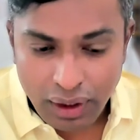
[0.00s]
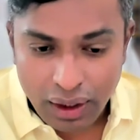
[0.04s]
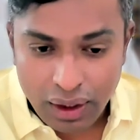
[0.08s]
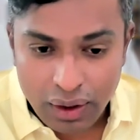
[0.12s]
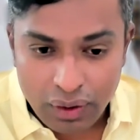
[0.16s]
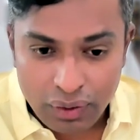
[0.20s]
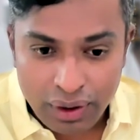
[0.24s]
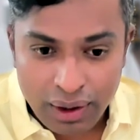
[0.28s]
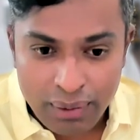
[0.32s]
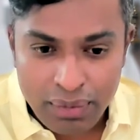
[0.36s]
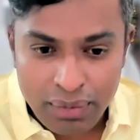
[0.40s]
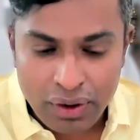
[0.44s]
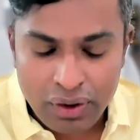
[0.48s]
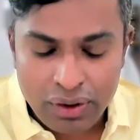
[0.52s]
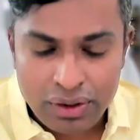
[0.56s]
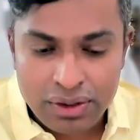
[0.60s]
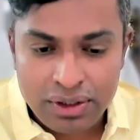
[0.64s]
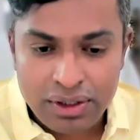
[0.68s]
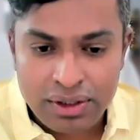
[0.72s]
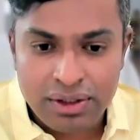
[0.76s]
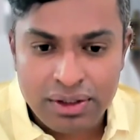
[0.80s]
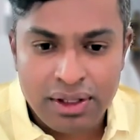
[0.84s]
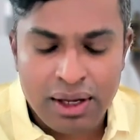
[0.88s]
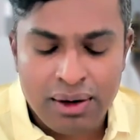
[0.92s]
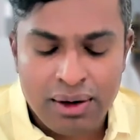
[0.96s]
Okay,
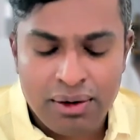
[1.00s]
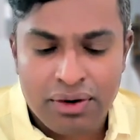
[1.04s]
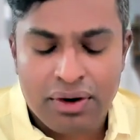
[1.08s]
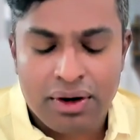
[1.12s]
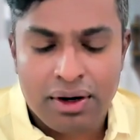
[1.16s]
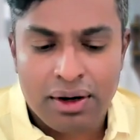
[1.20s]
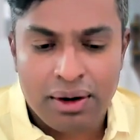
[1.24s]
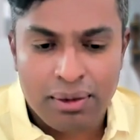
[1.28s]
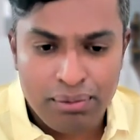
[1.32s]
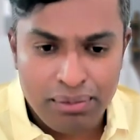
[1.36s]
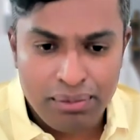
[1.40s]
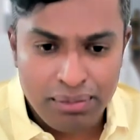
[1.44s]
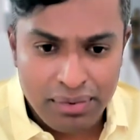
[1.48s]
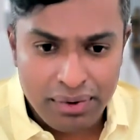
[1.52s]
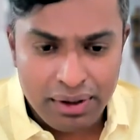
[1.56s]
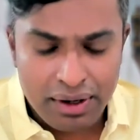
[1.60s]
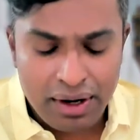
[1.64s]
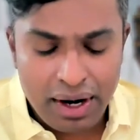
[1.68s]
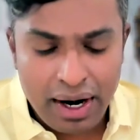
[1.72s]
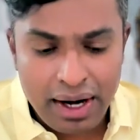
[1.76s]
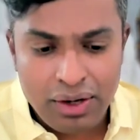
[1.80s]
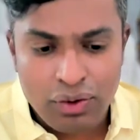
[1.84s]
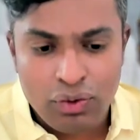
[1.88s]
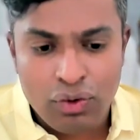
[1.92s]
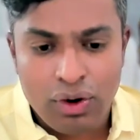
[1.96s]
because they
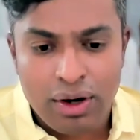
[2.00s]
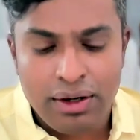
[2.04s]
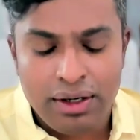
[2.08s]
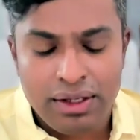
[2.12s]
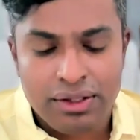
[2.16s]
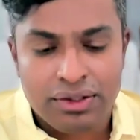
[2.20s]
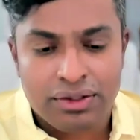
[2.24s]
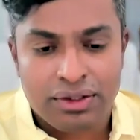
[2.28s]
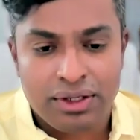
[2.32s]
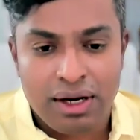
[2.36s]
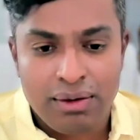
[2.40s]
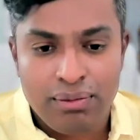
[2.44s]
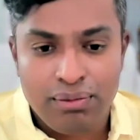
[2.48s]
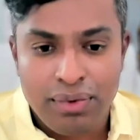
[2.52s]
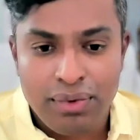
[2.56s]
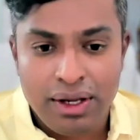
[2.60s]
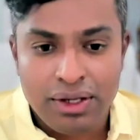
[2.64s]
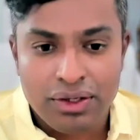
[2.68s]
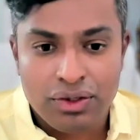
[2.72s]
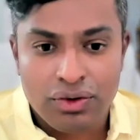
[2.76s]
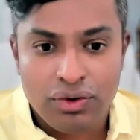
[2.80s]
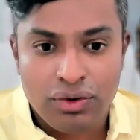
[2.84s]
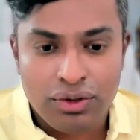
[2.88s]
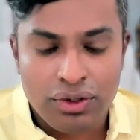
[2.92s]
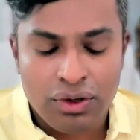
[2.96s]
try to understand
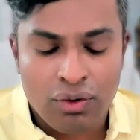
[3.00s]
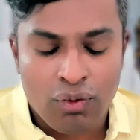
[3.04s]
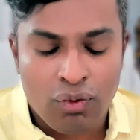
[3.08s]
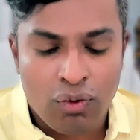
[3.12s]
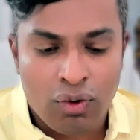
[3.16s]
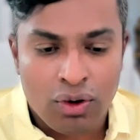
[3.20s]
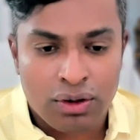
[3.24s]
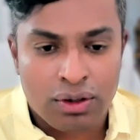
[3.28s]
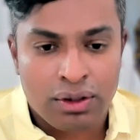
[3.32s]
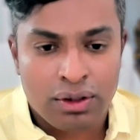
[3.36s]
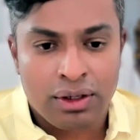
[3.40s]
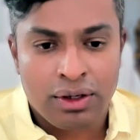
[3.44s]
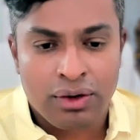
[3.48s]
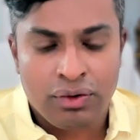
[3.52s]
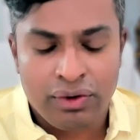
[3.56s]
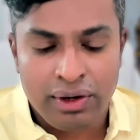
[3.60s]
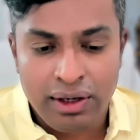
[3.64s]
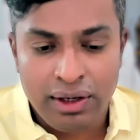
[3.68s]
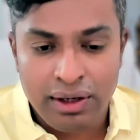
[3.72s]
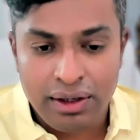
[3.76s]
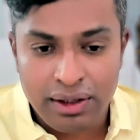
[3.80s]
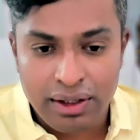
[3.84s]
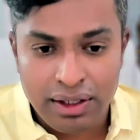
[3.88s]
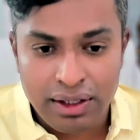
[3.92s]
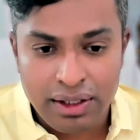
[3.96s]
based on your water
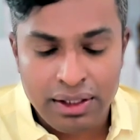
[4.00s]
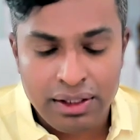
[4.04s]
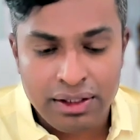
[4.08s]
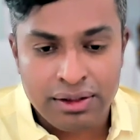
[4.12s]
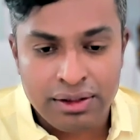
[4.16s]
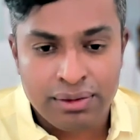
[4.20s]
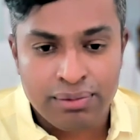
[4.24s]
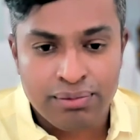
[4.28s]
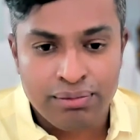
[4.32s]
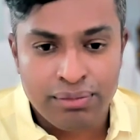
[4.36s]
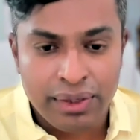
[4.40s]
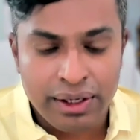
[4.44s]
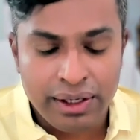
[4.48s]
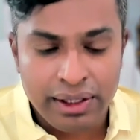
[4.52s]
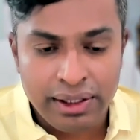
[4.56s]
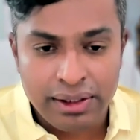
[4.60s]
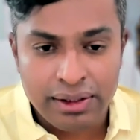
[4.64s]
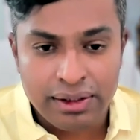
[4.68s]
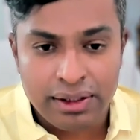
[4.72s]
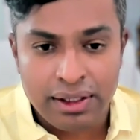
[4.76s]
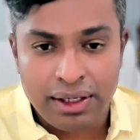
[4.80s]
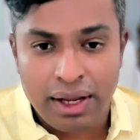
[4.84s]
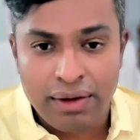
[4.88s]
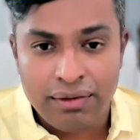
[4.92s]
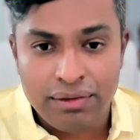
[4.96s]
utilities bills
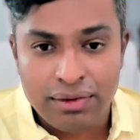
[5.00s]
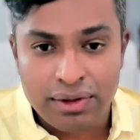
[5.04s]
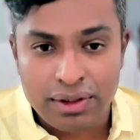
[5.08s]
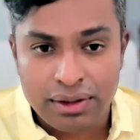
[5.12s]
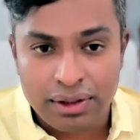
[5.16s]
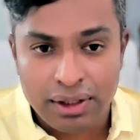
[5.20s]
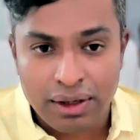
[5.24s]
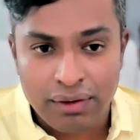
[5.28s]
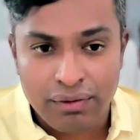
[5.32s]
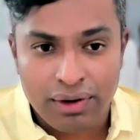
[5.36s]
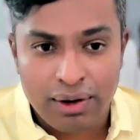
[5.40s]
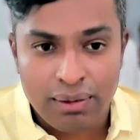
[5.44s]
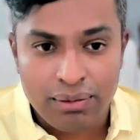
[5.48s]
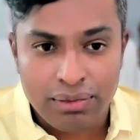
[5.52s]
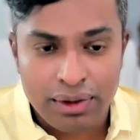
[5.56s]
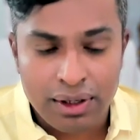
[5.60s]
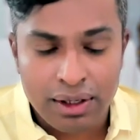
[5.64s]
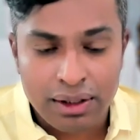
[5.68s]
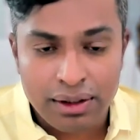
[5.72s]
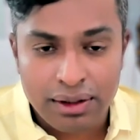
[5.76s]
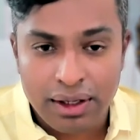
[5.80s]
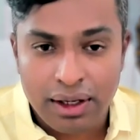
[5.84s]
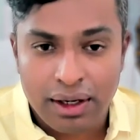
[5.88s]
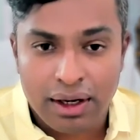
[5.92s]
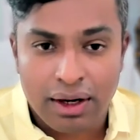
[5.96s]
and everything. From
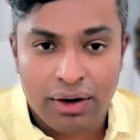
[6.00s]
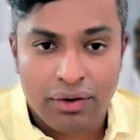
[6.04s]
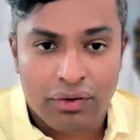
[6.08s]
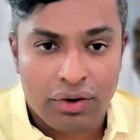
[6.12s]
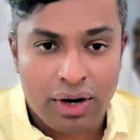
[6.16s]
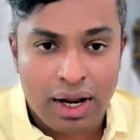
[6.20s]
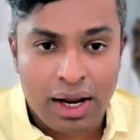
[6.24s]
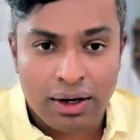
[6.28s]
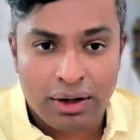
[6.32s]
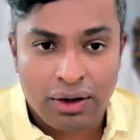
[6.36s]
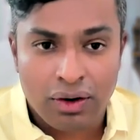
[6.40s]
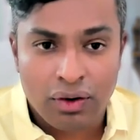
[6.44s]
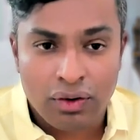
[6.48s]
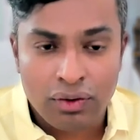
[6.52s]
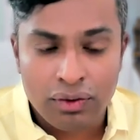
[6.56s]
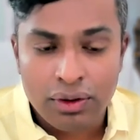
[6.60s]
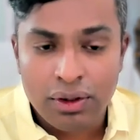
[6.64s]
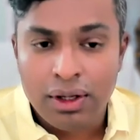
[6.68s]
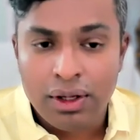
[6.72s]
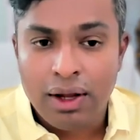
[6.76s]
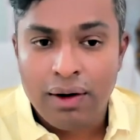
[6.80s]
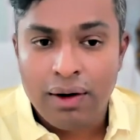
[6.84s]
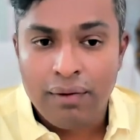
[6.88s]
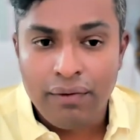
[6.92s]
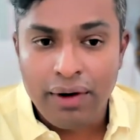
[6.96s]
that they can track down
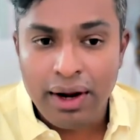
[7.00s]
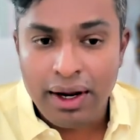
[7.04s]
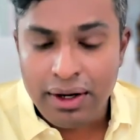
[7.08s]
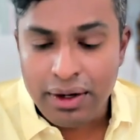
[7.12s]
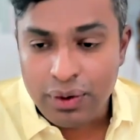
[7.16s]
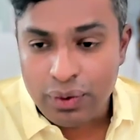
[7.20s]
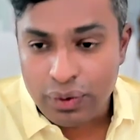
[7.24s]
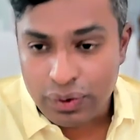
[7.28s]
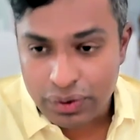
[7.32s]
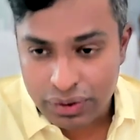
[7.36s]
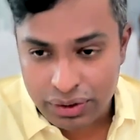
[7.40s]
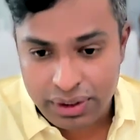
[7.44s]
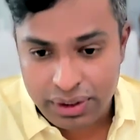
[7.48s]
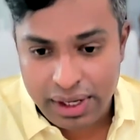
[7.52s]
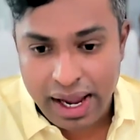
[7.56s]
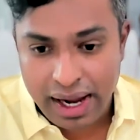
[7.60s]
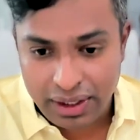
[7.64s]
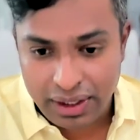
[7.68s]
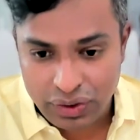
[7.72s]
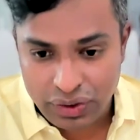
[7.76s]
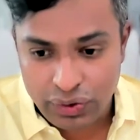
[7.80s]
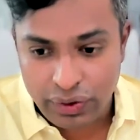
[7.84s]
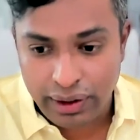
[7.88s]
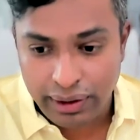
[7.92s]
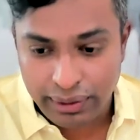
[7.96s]
where do you stay
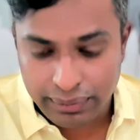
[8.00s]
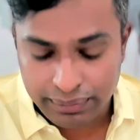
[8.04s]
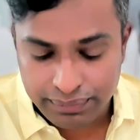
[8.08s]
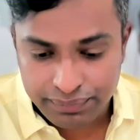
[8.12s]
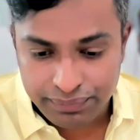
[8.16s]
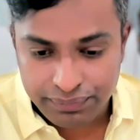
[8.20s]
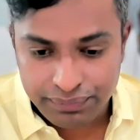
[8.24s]
actually.